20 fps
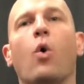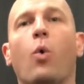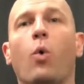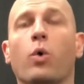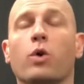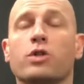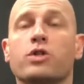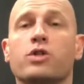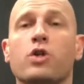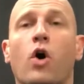
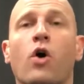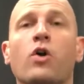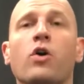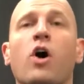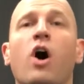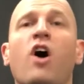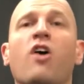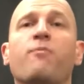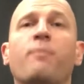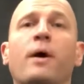We're starting
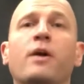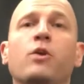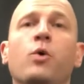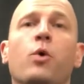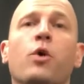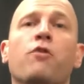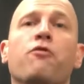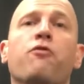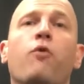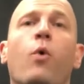off by
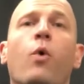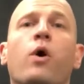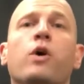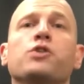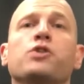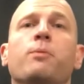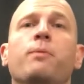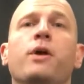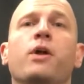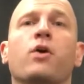doing a
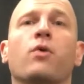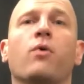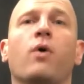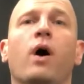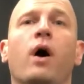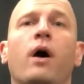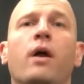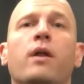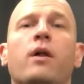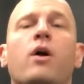400 meter
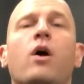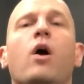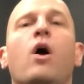run.